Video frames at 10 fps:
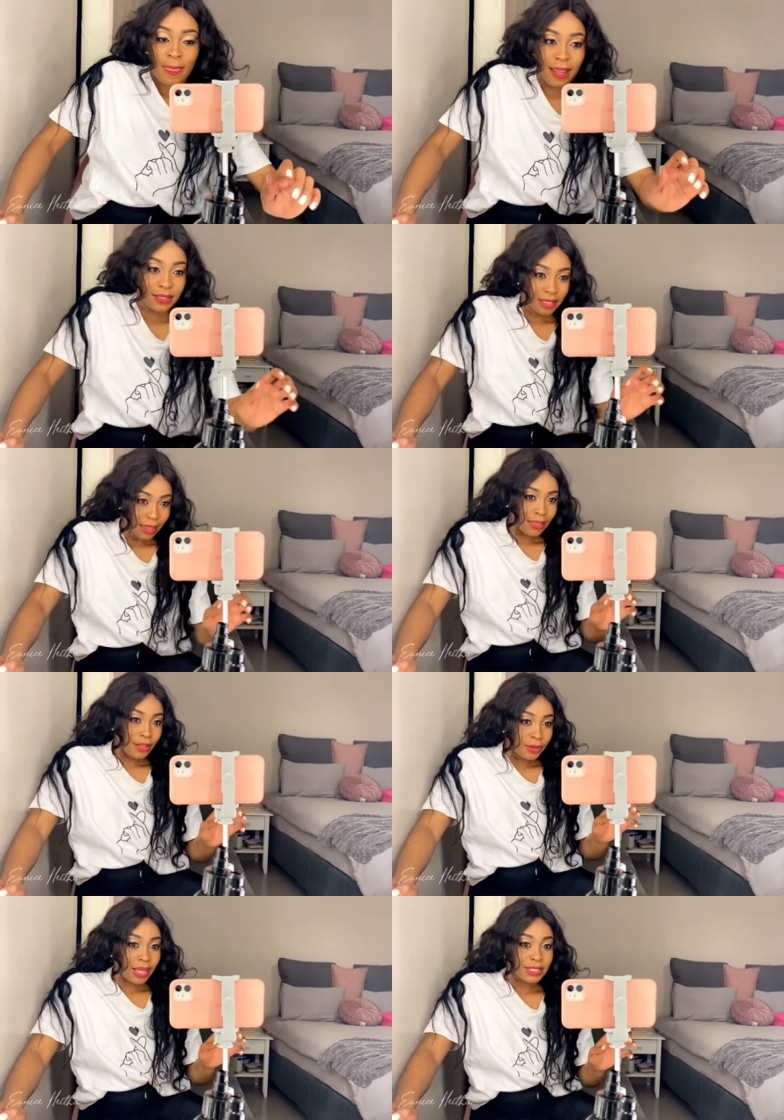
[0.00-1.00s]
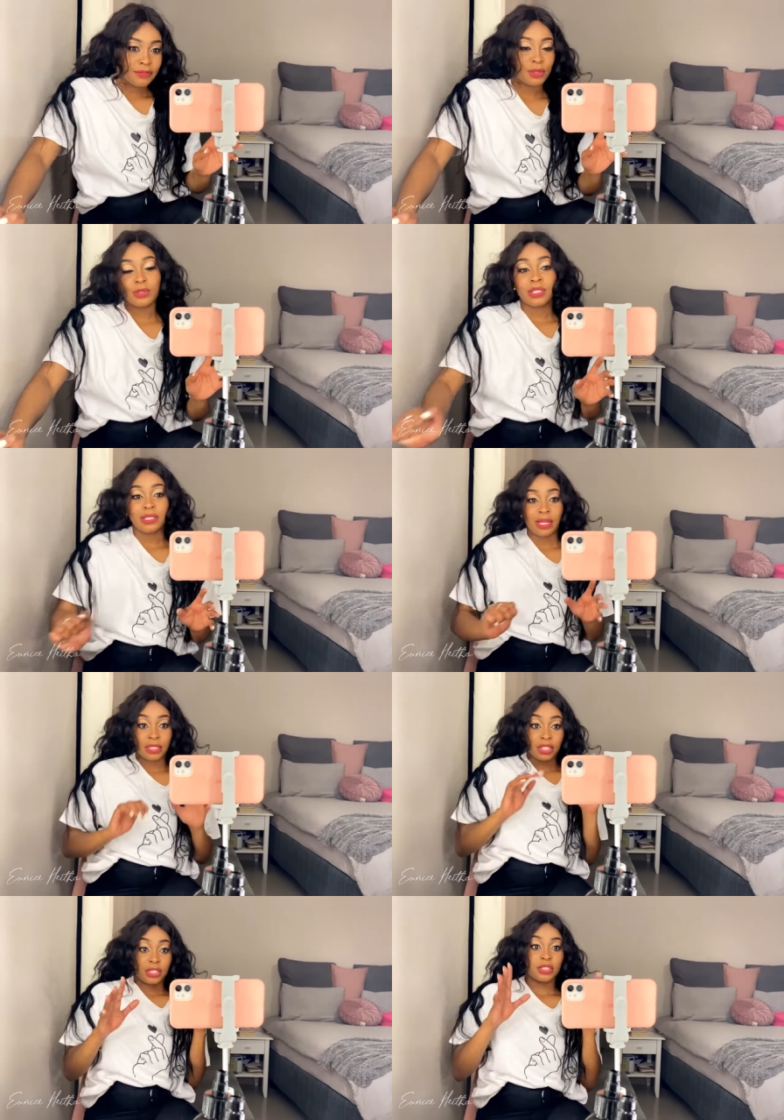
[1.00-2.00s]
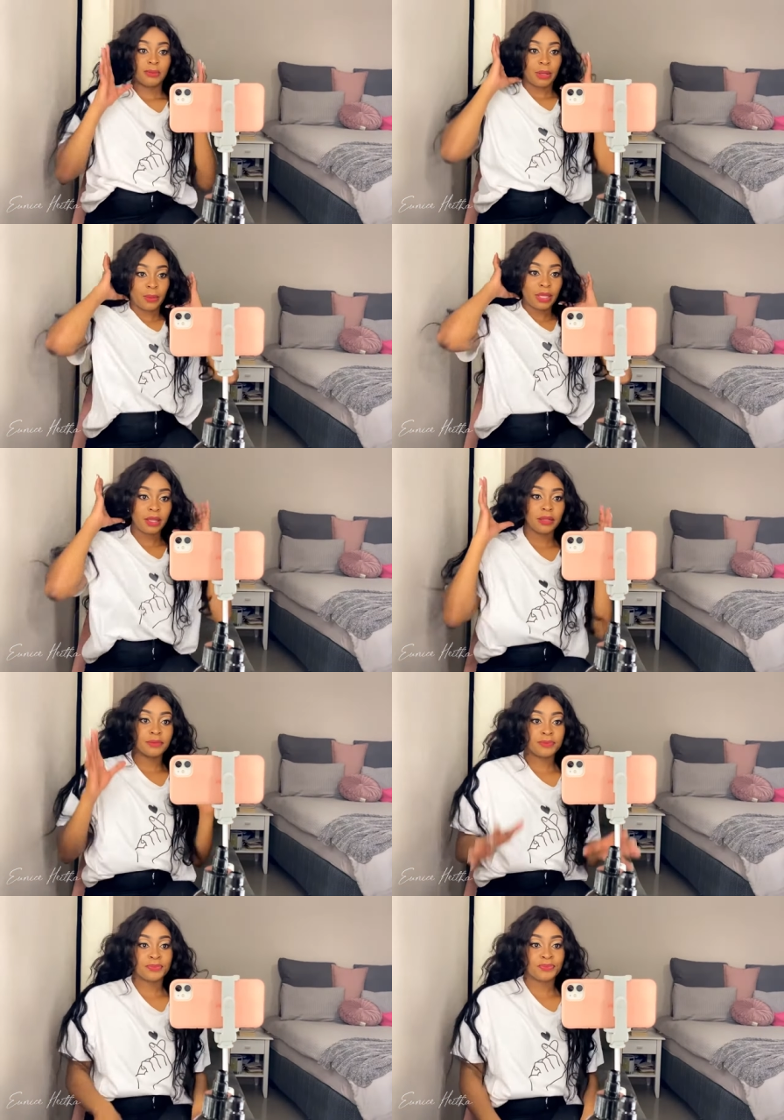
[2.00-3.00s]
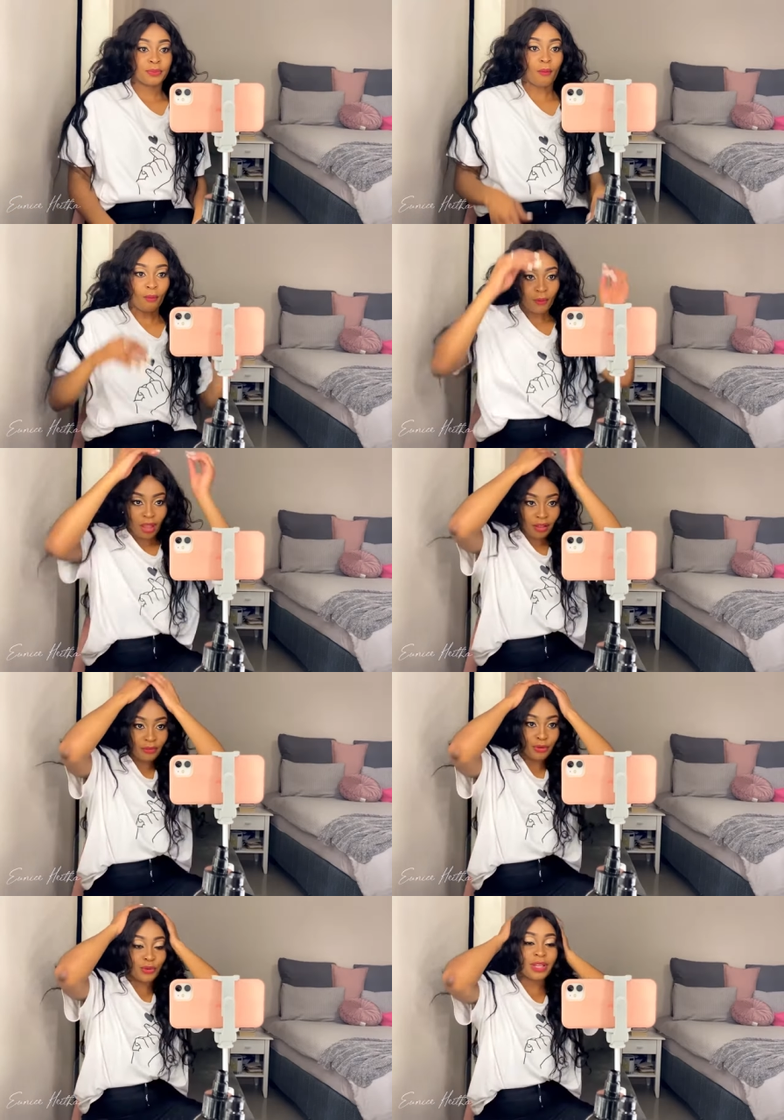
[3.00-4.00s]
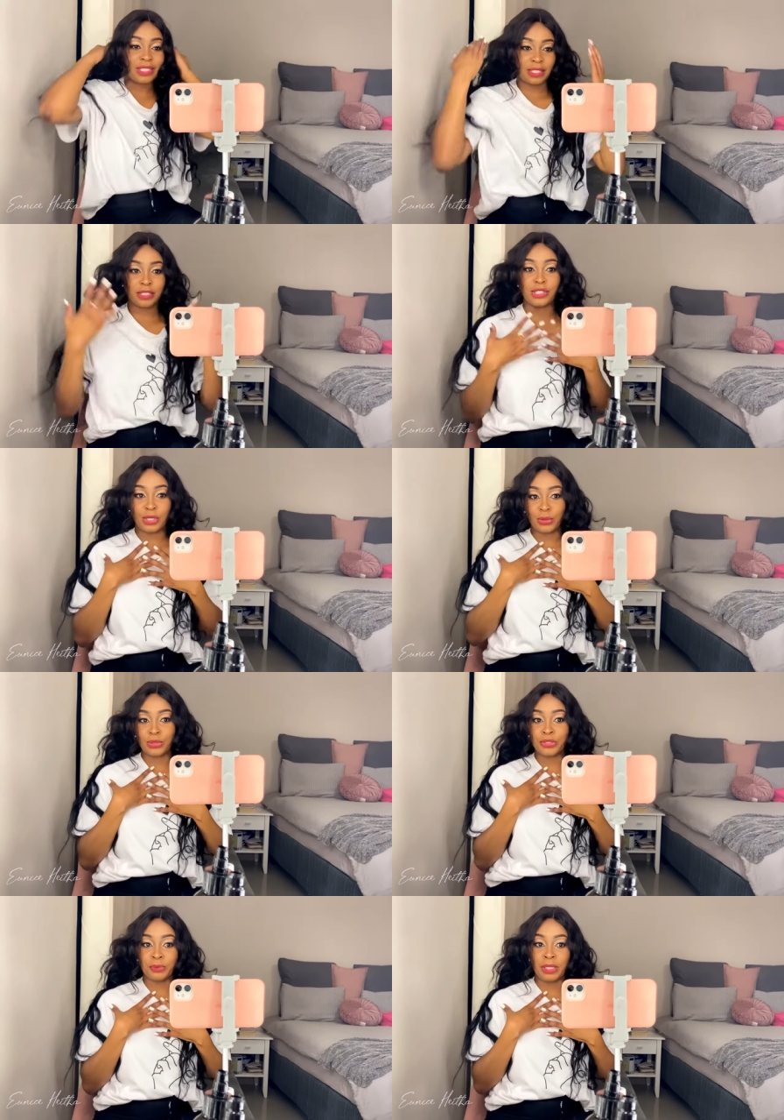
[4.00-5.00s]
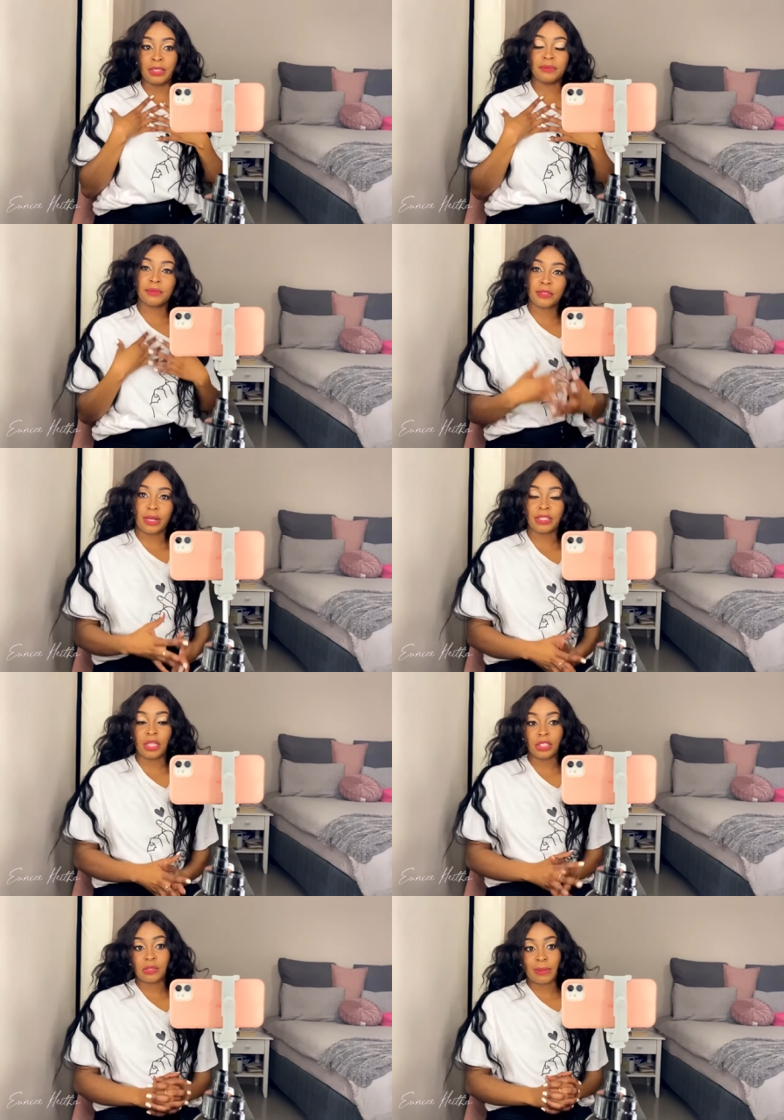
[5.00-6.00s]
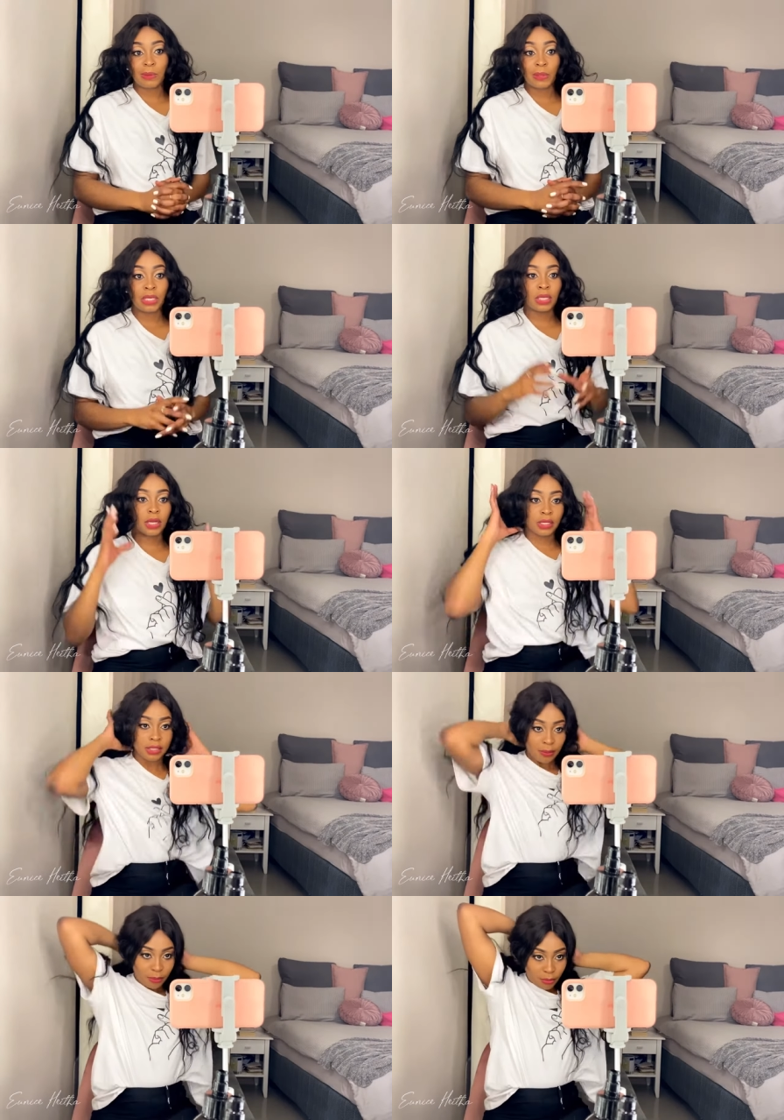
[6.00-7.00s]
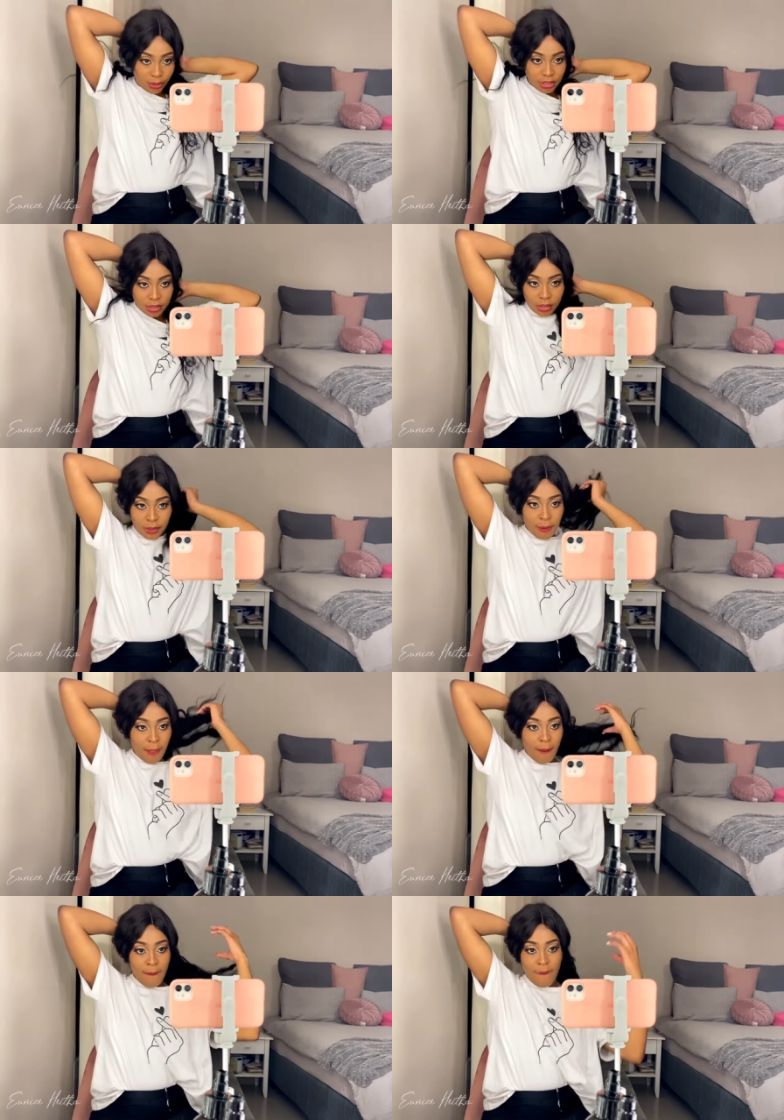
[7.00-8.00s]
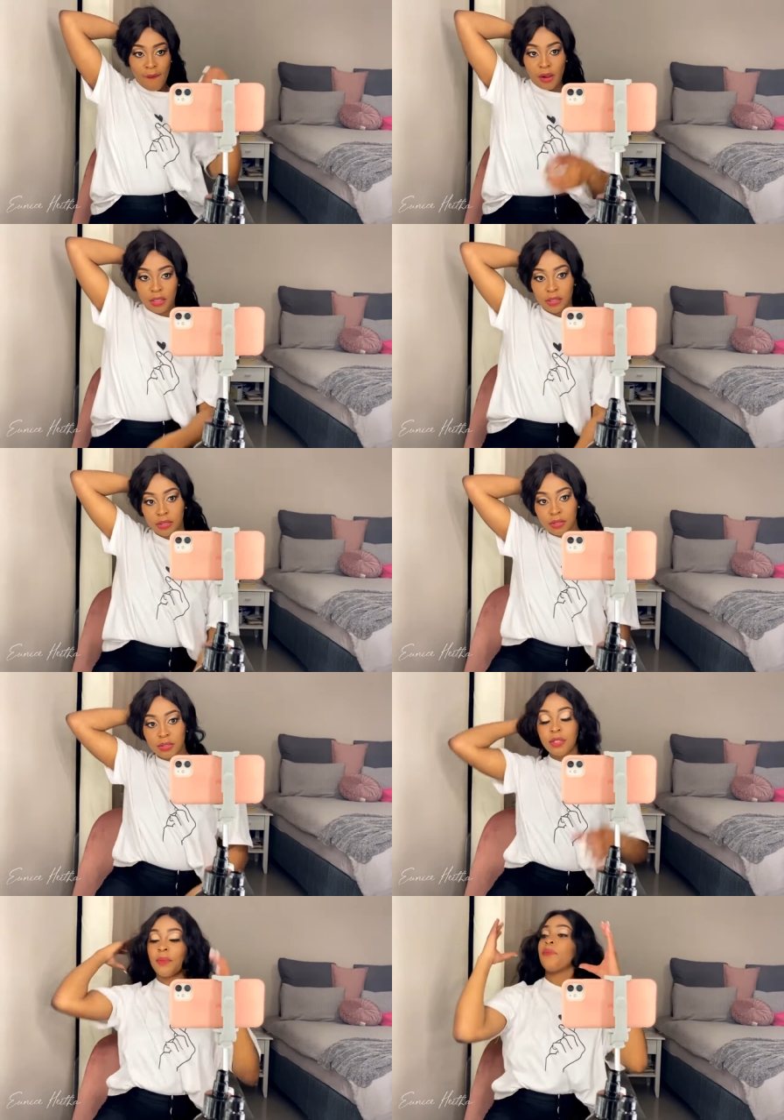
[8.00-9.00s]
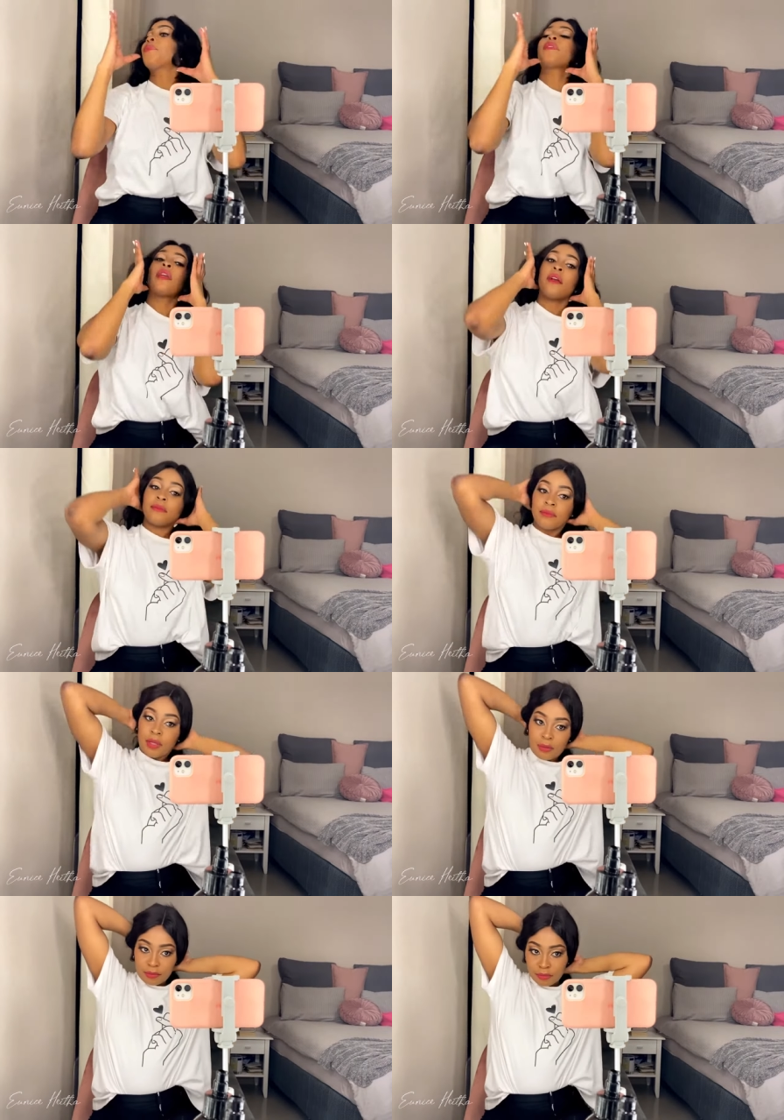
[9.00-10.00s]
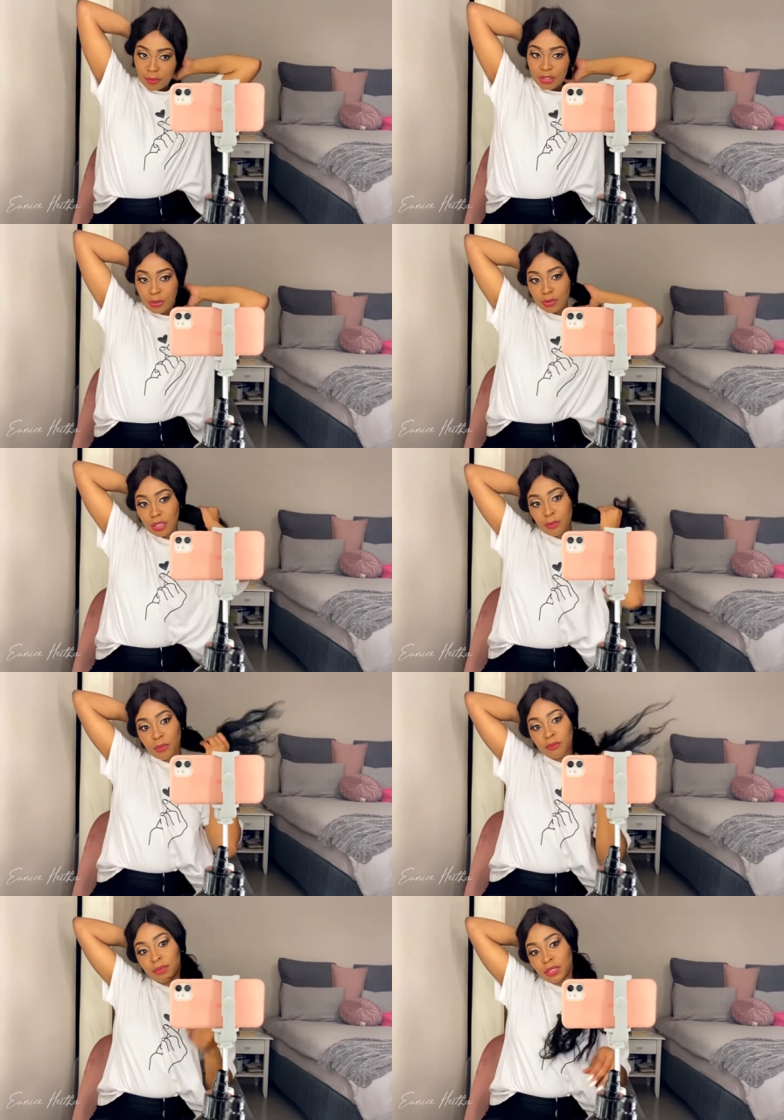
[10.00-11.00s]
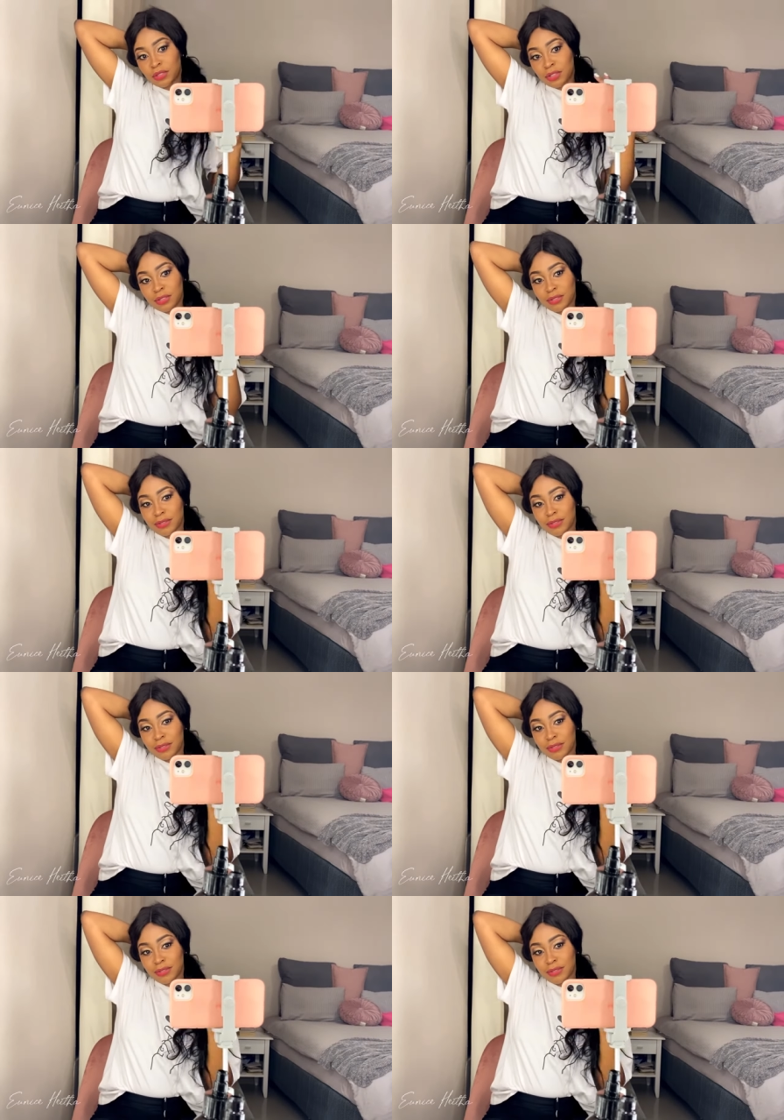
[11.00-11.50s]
And I think you guys have noticed that I changed my wig for reasons known to me. So I changed my wig at some point. And yeah, I wish I would take more pictures.